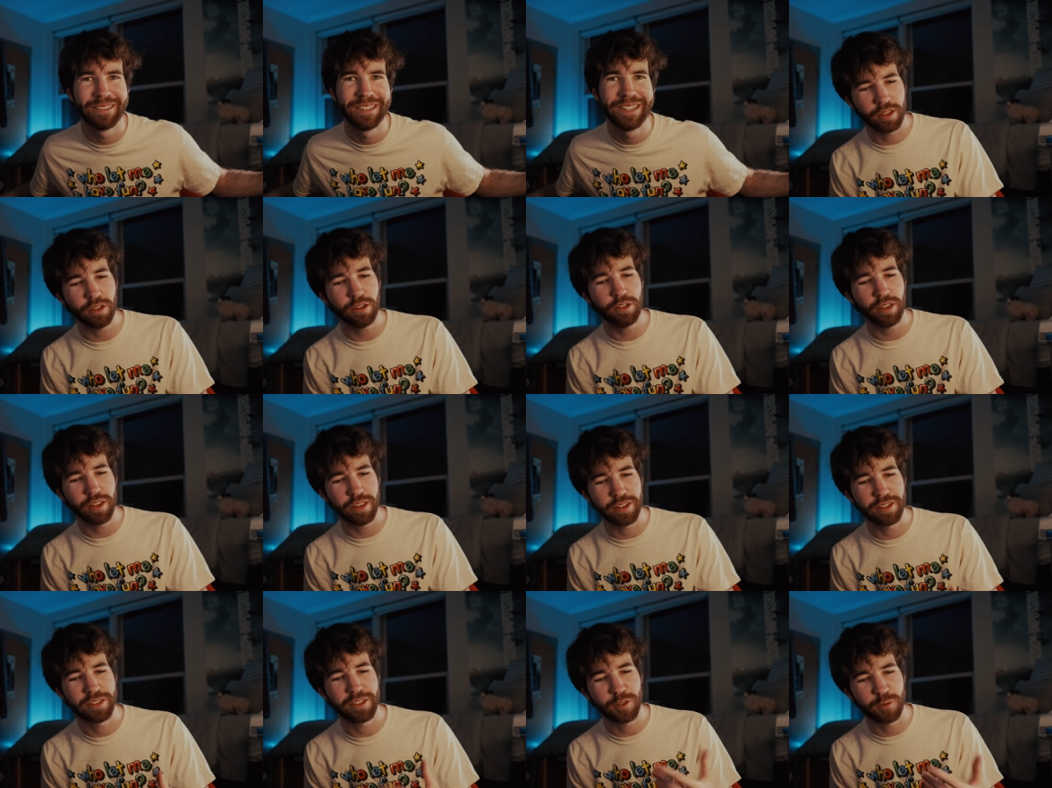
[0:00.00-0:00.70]

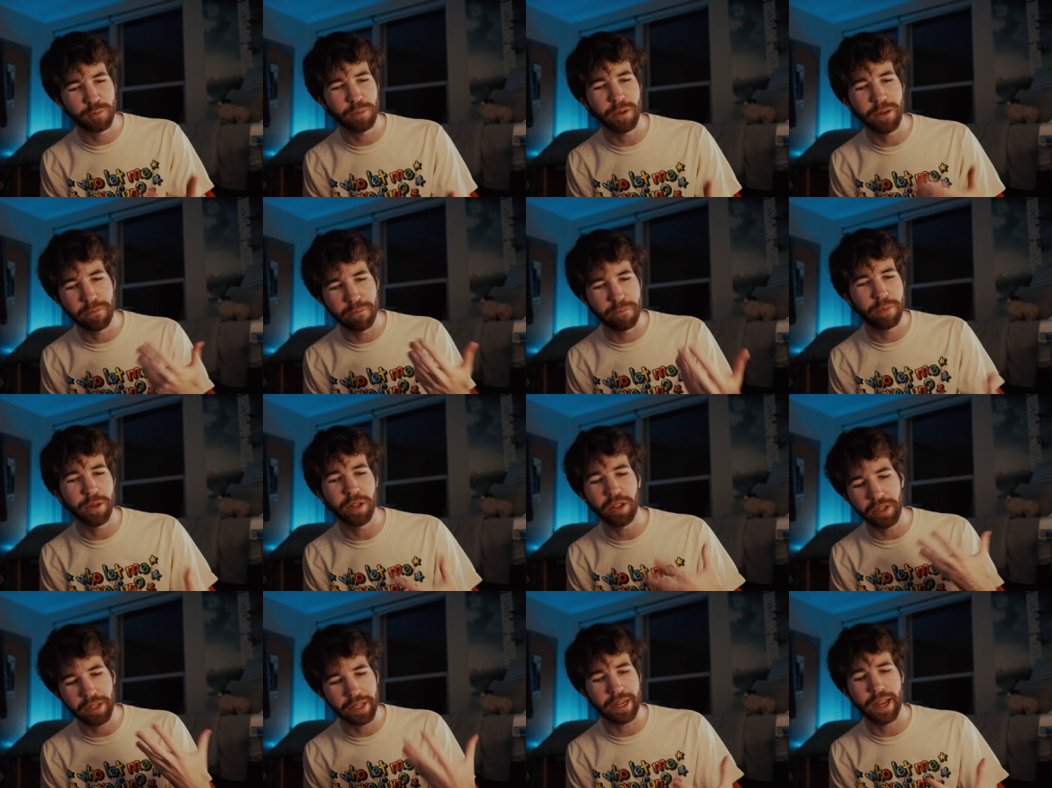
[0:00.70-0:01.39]
Clearly, this has been
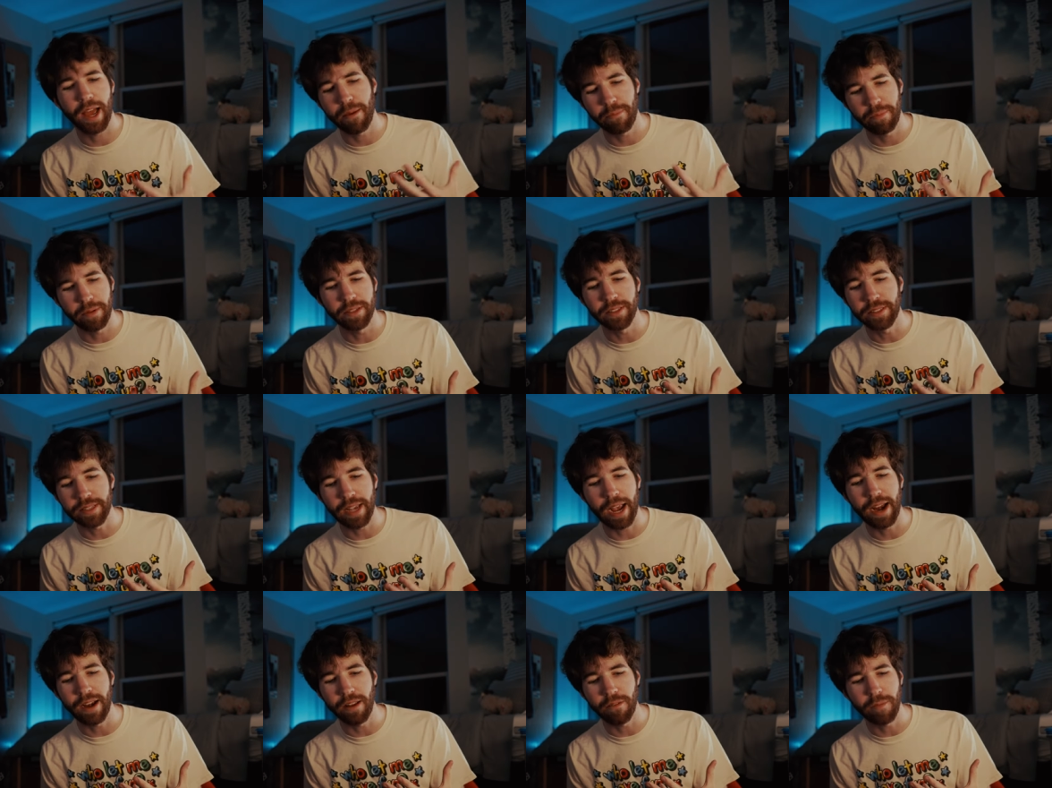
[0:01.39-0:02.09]
building up
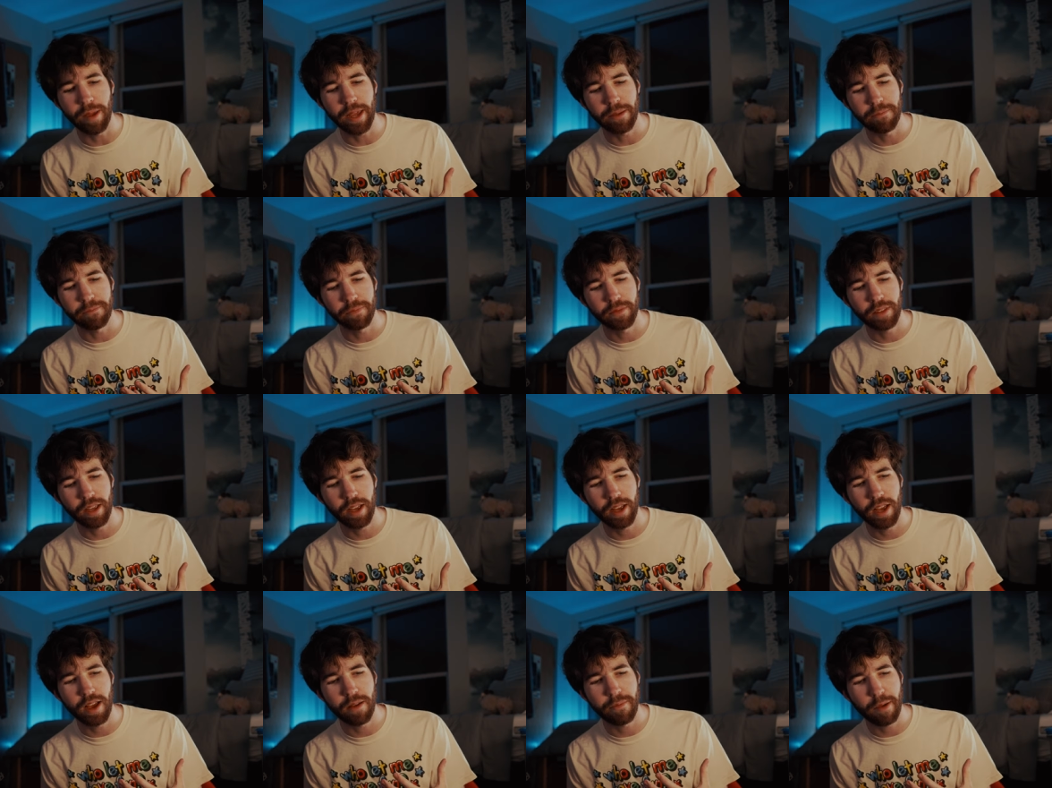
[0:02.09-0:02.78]
inside of me.
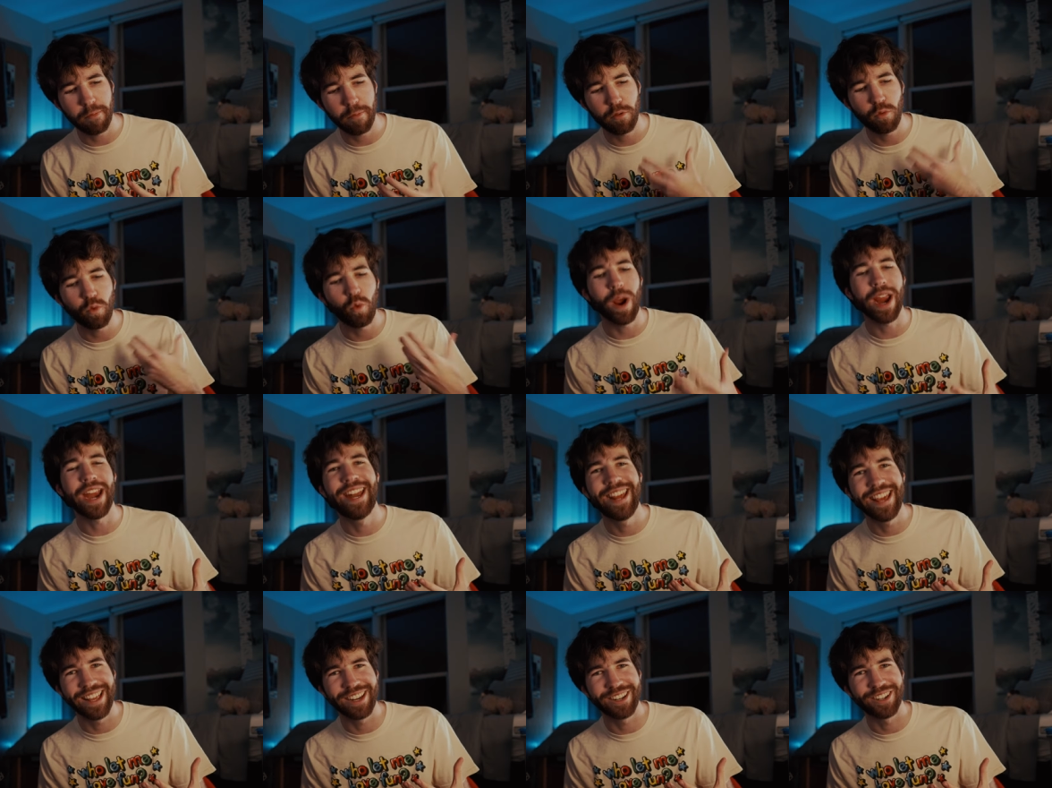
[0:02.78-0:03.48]
I've been
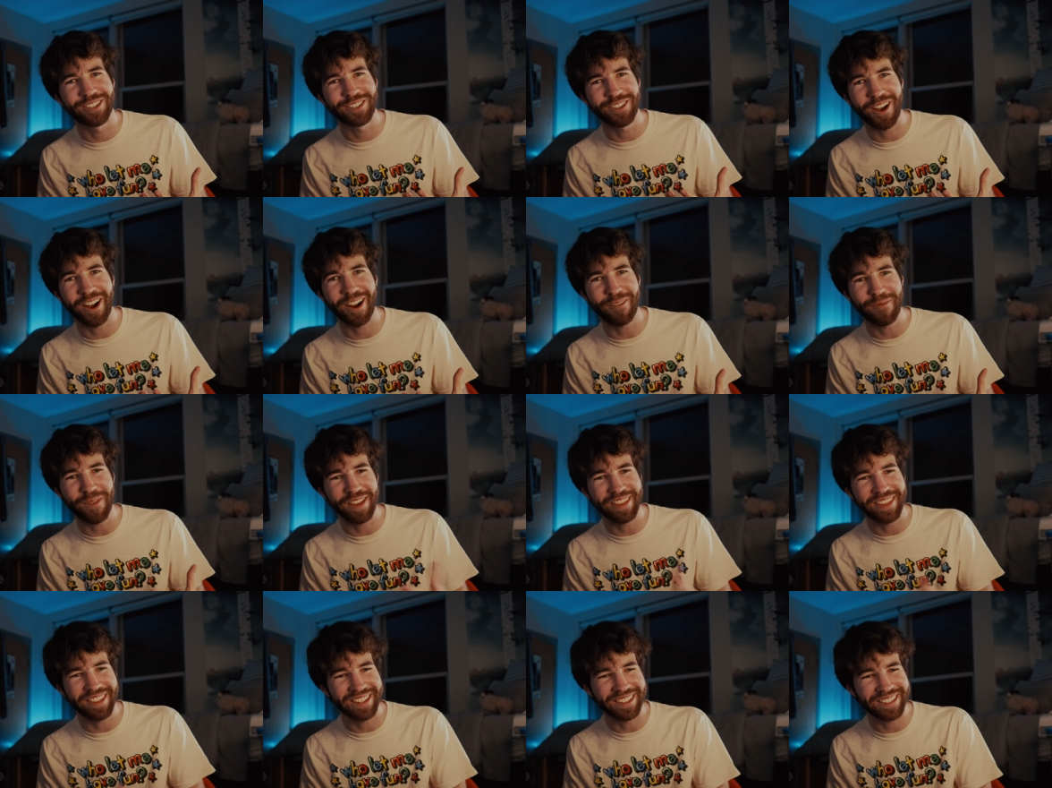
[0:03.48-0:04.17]
waiting to talk
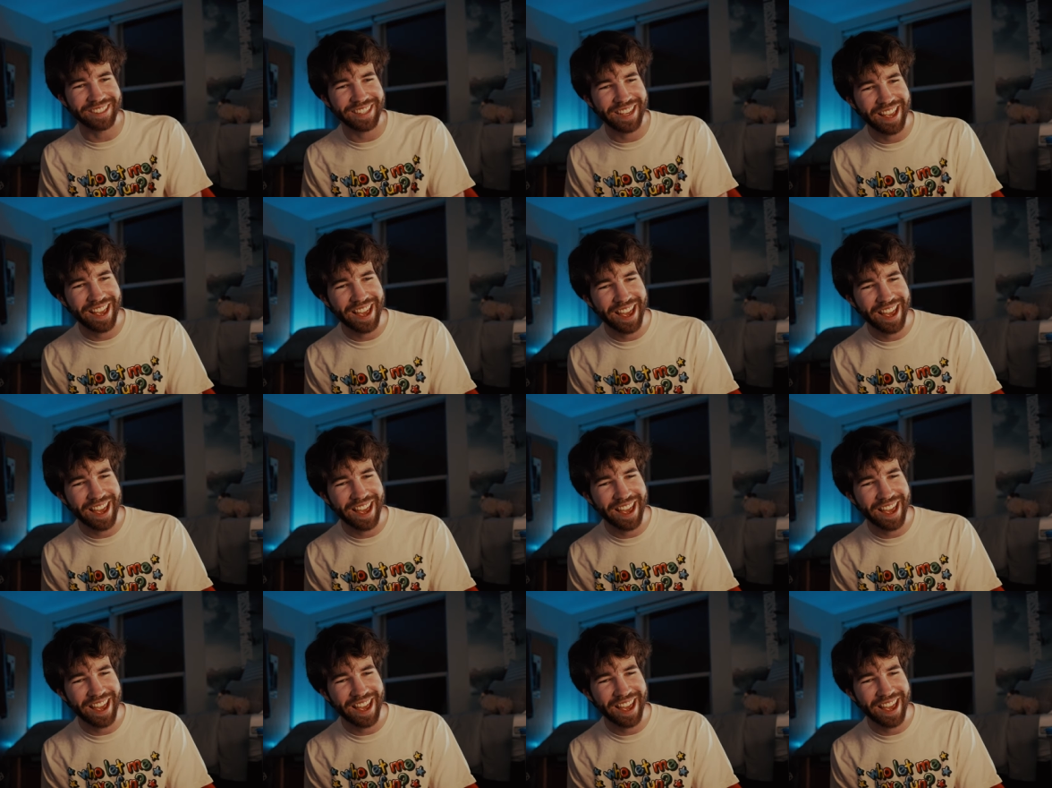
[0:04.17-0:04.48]
about this.